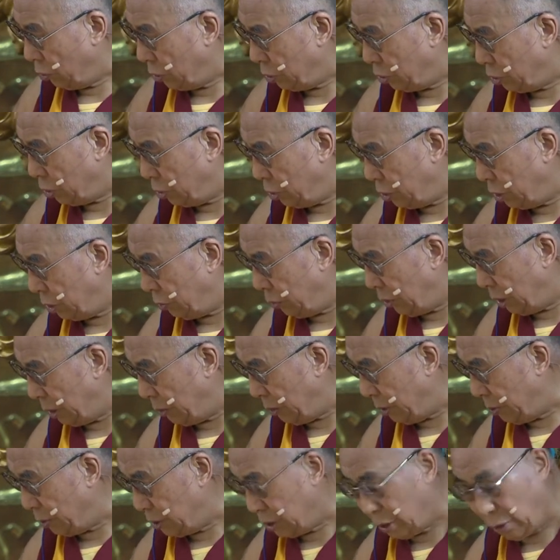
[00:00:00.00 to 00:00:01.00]
offering
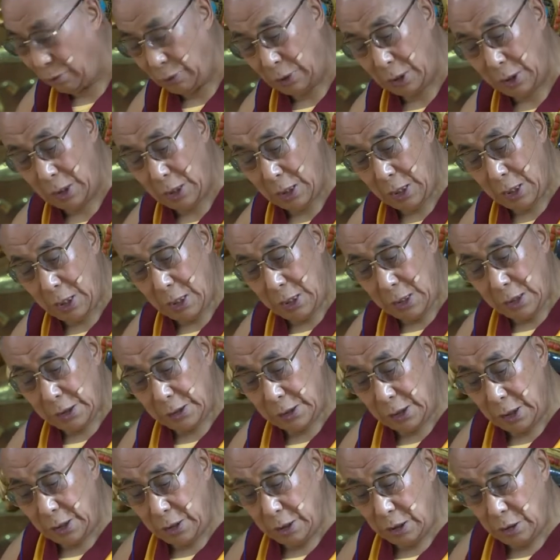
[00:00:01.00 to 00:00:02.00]
aspirational prayer,
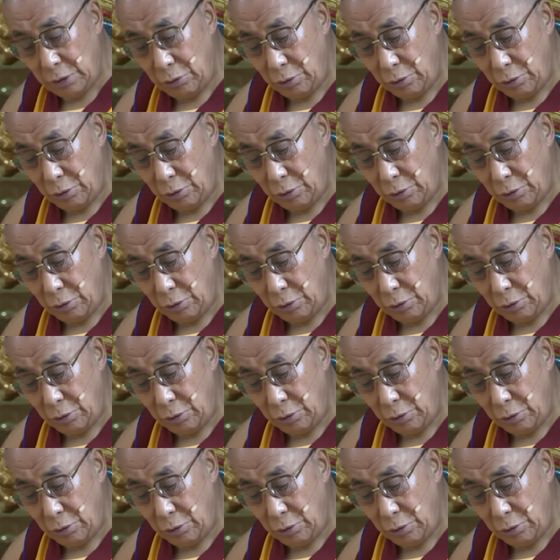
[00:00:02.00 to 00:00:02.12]
etc.,